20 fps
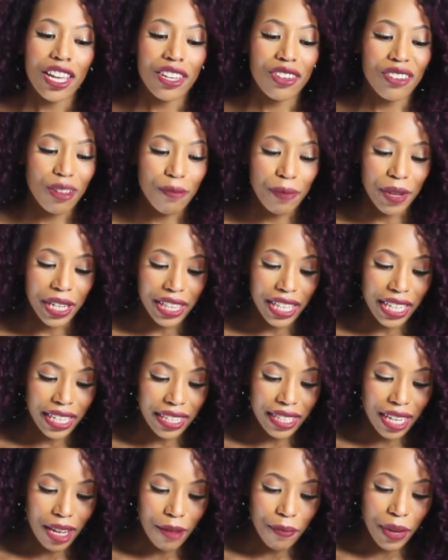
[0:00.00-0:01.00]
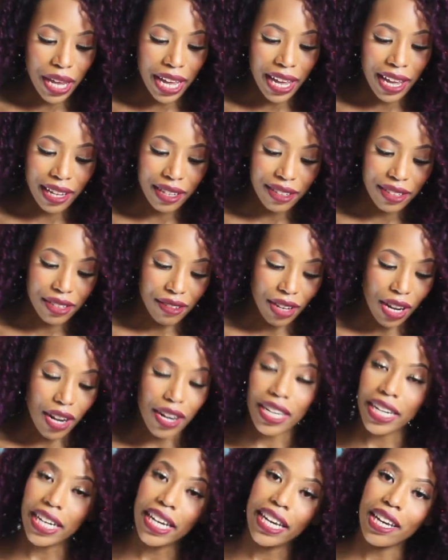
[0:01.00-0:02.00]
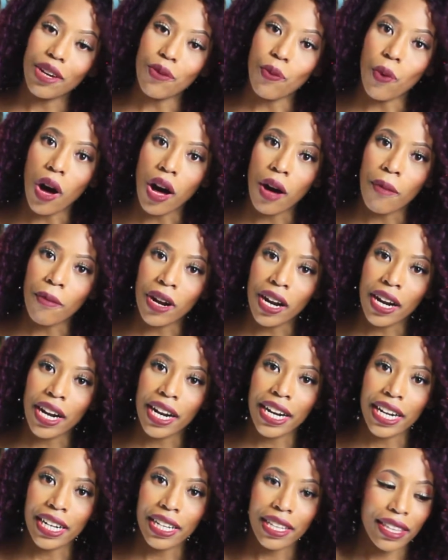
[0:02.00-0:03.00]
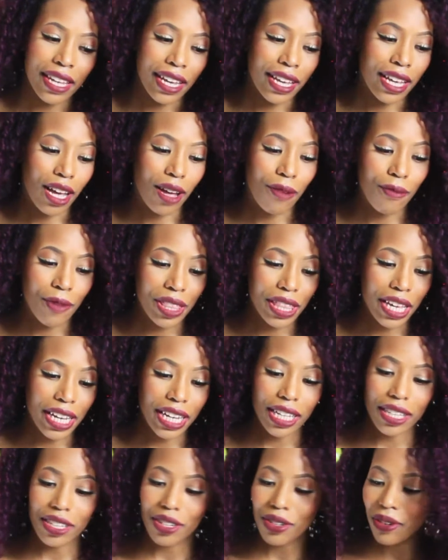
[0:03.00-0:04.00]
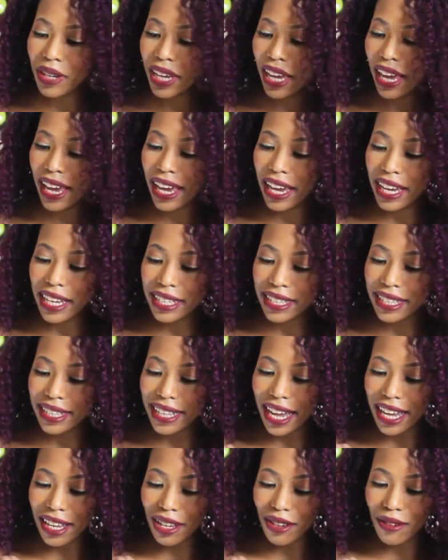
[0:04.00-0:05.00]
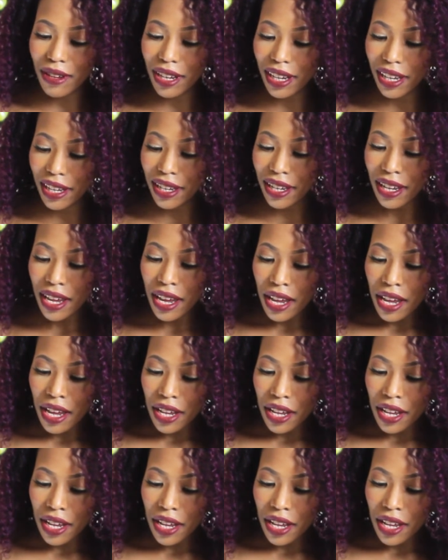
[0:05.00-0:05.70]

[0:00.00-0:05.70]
You can pick these up at Target, Walmart. They come with like a little case that you can,